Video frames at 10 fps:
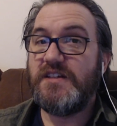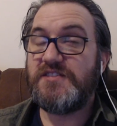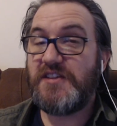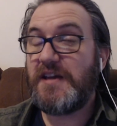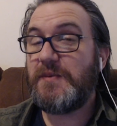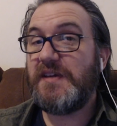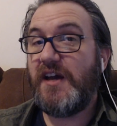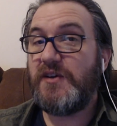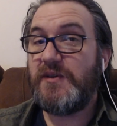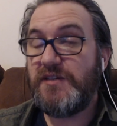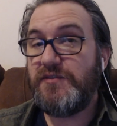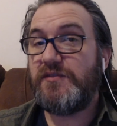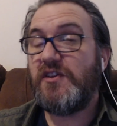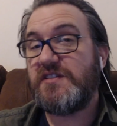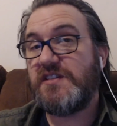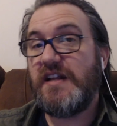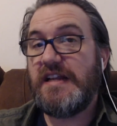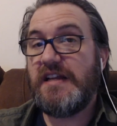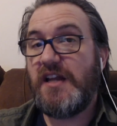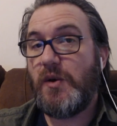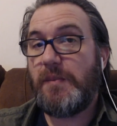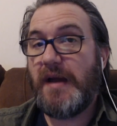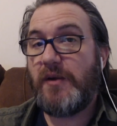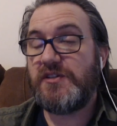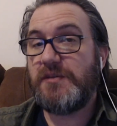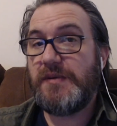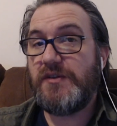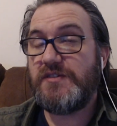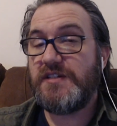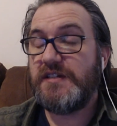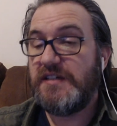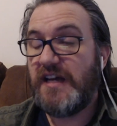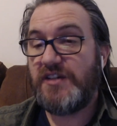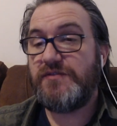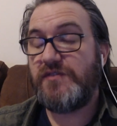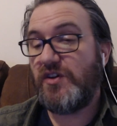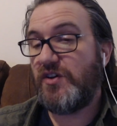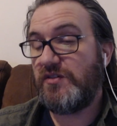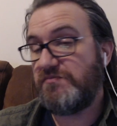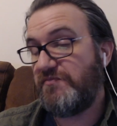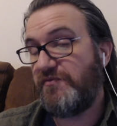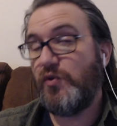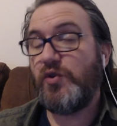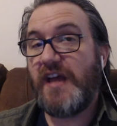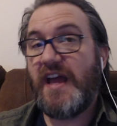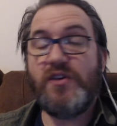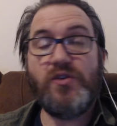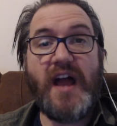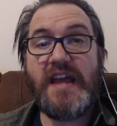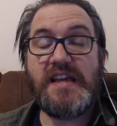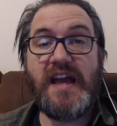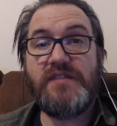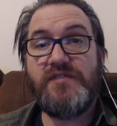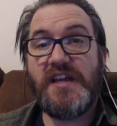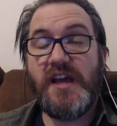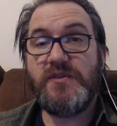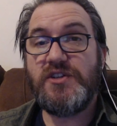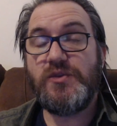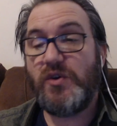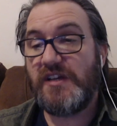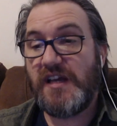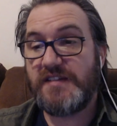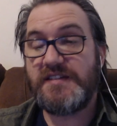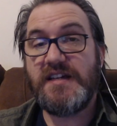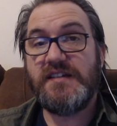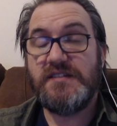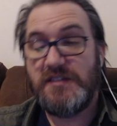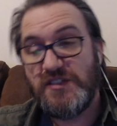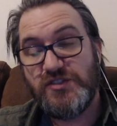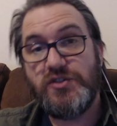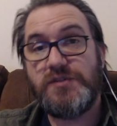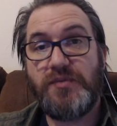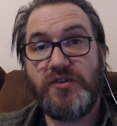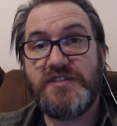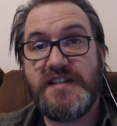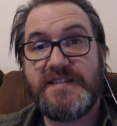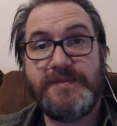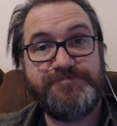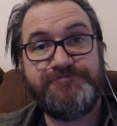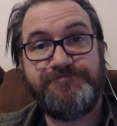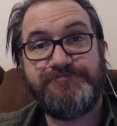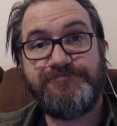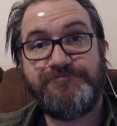So there we go. If you've got a slightly lower powered computer and you've got 4K or 8K video and you want to cut it, use proxies.